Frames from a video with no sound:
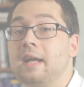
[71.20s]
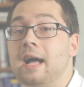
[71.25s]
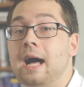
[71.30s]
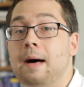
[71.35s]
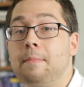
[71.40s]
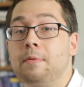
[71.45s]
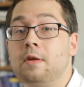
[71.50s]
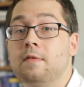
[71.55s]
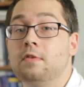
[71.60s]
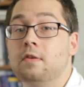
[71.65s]

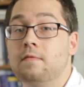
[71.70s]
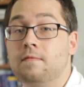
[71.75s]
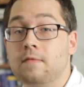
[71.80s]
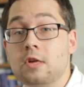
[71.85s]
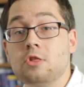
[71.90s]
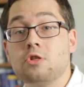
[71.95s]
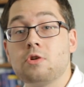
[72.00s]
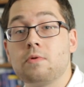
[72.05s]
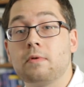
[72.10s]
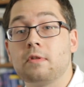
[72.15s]
copy of
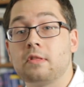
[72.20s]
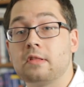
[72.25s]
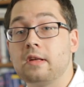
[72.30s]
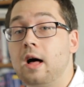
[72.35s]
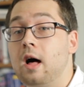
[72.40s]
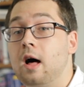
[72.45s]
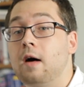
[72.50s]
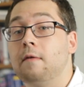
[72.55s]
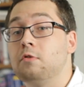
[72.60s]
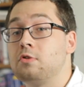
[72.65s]
DaVinci
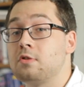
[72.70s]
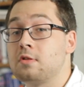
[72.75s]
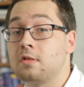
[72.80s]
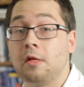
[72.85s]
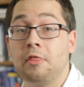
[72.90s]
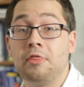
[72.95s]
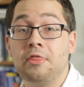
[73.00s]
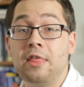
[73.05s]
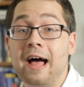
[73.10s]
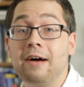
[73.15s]
Resolve, which is
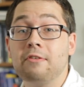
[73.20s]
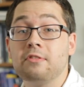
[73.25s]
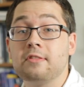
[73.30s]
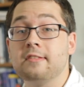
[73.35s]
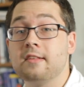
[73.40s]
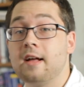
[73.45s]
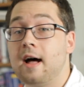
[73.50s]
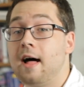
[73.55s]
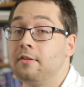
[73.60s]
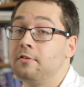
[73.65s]

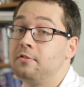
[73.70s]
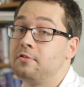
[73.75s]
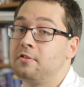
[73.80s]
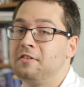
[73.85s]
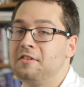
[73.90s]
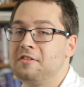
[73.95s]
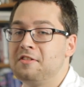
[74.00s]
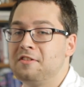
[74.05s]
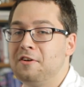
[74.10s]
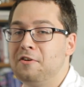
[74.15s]
$1,000
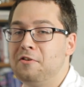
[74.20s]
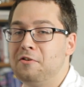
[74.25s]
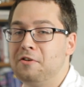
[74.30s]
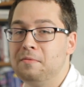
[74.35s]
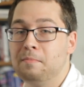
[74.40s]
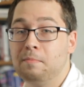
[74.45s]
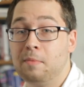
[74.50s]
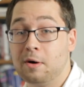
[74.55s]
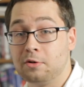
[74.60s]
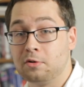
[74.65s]
on its
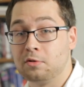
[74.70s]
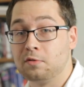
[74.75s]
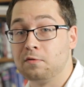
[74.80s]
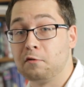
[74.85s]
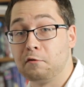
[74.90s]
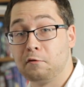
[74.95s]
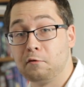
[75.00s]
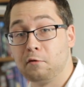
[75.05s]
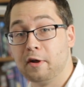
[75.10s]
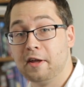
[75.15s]
own, bundled for
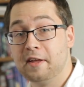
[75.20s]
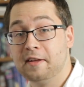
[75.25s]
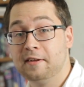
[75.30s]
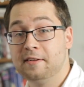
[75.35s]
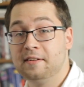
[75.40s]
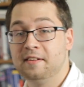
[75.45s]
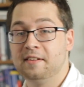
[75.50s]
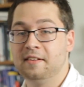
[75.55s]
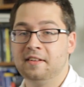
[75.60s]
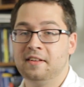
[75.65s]
free.
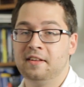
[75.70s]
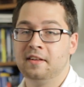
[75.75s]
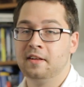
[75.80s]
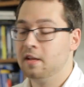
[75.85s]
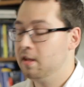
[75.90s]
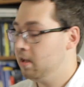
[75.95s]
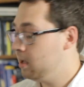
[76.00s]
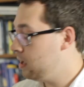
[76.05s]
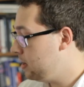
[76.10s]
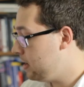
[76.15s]

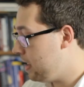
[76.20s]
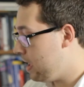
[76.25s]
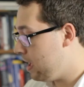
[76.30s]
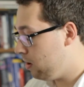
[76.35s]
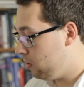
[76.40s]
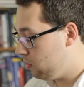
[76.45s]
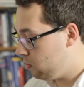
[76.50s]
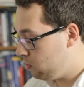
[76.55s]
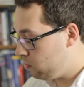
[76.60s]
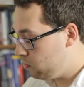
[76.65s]

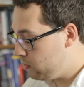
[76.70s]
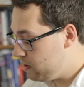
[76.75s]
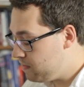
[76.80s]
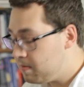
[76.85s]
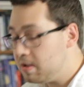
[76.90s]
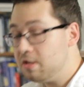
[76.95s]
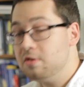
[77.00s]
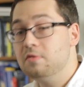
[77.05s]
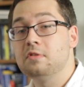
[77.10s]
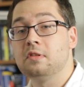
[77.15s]
Now, we've
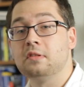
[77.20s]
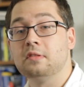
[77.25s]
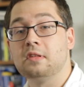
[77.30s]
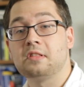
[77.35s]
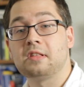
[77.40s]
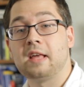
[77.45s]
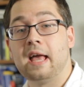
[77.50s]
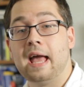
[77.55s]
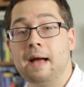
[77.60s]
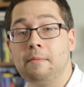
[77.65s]
been using
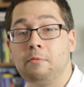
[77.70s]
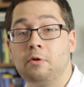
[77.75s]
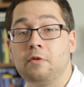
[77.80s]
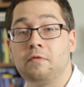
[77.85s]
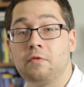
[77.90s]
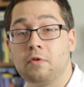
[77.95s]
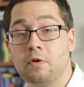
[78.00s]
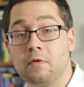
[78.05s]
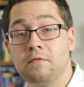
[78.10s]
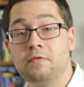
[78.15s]
this camera
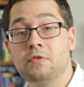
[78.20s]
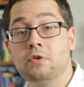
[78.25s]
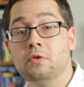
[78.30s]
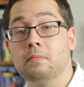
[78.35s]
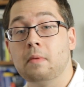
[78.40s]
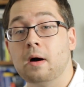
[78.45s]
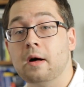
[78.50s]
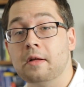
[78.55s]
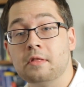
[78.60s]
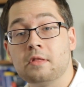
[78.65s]
for a few
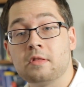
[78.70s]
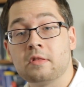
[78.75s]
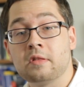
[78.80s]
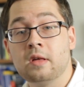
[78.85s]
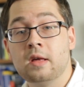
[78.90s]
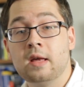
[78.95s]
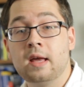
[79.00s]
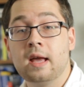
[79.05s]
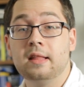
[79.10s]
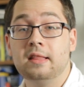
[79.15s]
months,
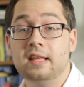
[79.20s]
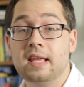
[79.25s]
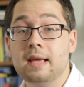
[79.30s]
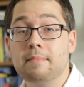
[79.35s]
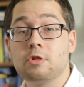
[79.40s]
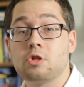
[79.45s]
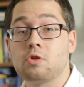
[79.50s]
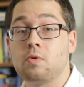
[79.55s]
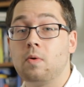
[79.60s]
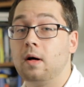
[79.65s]
and the
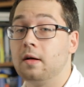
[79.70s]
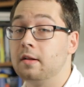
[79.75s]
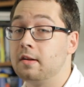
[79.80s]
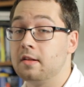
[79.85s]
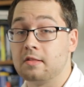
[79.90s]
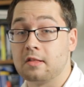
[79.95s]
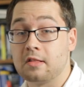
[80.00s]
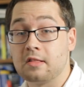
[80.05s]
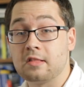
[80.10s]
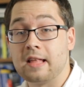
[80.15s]
image quality
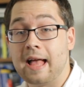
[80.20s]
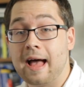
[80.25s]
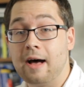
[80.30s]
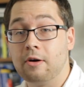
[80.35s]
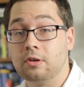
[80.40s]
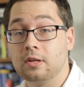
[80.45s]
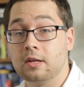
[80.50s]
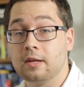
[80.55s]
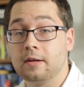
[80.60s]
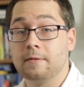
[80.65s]
is
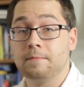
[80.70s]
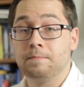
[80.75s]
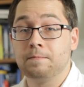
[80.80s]
astounding.